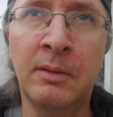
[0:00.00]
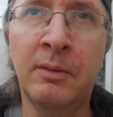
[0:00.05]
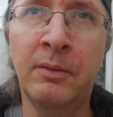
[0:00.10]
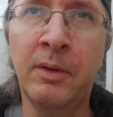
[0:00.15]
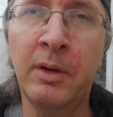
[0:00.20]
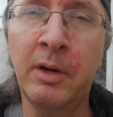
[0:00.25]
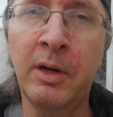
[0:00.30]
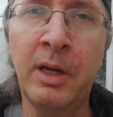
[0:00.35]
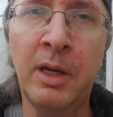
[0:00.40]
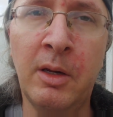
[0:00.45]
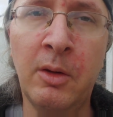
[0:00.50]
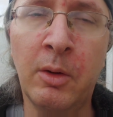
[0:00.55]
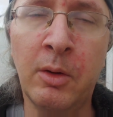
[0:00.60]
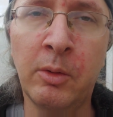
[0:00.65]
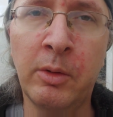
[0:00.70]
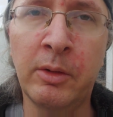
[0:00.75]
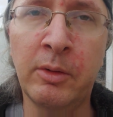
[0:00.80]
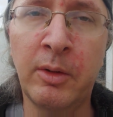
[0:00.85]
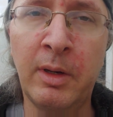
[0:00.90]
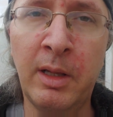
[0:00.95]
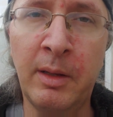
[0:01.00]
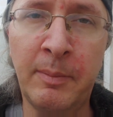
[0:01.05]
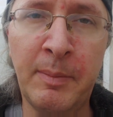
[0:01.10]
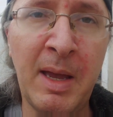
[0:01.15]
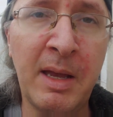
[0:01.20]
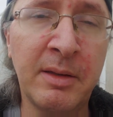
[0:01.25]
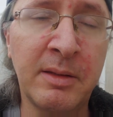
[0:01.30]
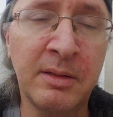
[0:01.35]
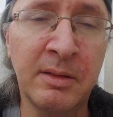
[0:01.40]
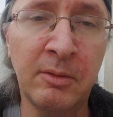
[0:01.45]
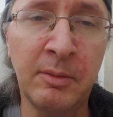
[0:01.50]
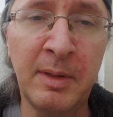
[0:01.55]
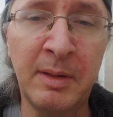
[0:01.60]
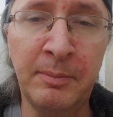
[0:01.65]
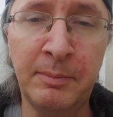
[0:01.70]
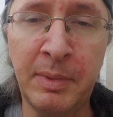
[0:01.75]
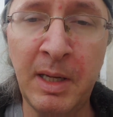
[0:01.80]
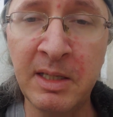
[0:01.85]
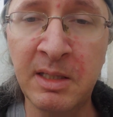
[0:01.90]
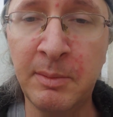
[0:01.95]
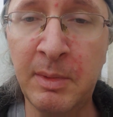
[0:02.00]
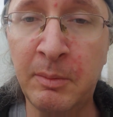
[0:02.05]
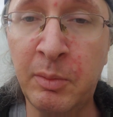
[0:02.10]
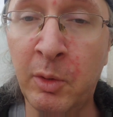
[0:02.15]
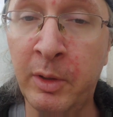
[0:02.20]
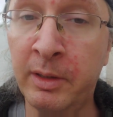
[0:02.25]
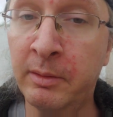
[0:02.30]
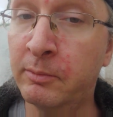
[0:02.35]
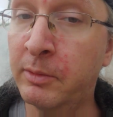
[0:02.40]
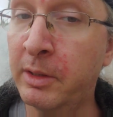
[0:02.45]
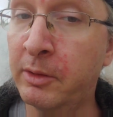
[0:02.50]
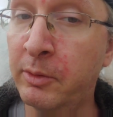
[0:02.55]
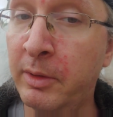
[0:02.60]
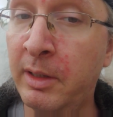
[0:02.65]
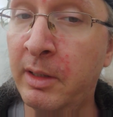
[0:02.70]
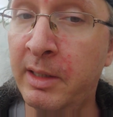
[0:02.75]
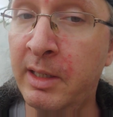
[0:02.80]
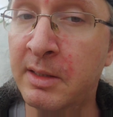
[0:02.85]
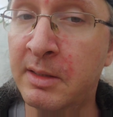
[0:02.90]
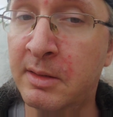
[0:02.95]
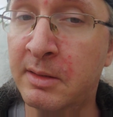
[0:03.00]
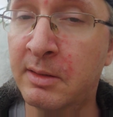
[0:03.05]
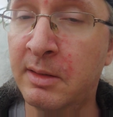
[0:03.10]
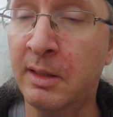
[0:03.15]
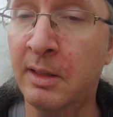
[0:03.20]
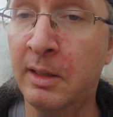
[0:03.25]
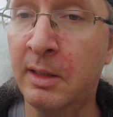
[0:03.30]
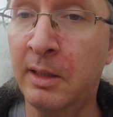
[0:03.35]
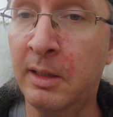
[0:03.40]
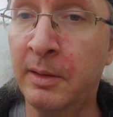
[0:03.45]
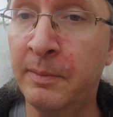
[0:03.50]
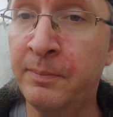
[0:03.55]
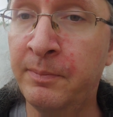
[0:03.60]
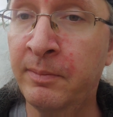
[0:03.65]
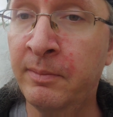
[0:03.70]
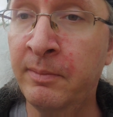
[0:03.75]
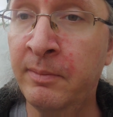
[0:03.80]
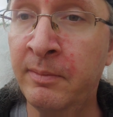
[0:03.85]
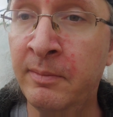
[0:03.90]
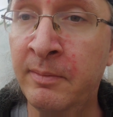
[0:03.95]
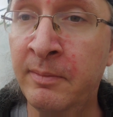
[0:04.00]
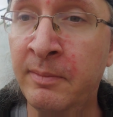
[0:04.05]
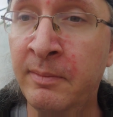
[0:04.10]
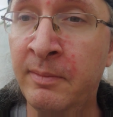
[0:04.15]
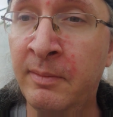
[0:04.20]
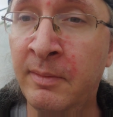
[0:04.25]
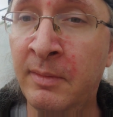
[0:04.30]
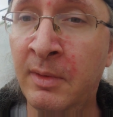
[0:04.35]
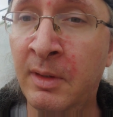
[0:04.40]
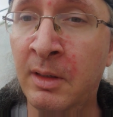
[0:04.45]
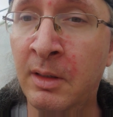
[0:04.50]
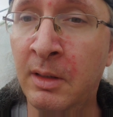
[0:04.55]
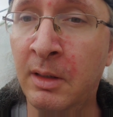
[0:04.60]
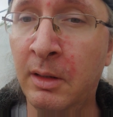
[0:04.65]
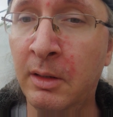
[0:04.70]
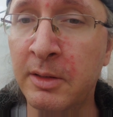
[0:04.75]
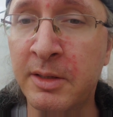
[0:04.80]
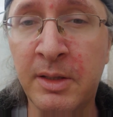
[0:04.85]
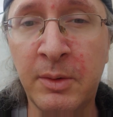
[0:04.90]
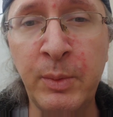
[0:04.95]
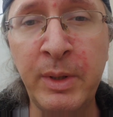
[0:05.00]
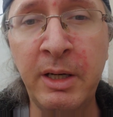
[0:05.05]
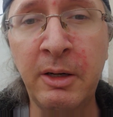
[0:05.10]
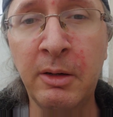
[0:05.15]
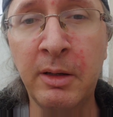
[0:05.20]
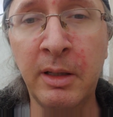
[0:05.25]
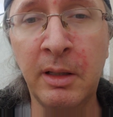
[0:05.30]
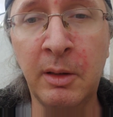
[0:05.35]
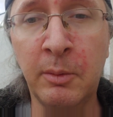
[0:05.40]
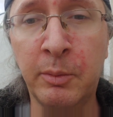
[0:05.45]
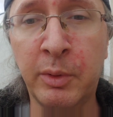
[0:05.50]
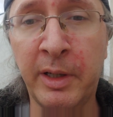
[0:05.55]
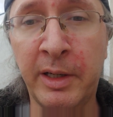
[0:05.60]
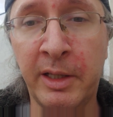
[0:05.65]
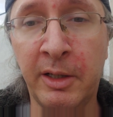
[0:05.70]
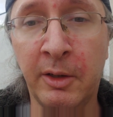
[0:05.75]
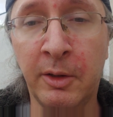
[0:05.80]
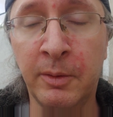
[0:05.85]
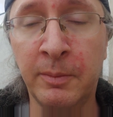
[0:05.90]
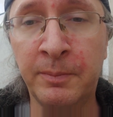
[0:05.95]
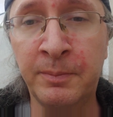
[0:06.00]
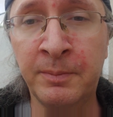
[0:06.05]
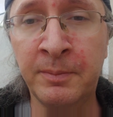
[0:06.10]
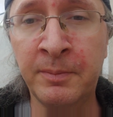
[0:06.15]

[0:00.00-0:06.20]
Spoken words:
very cocoa retrohale. Past the midpoint, retrohale gets a little sweeter and a little breadier.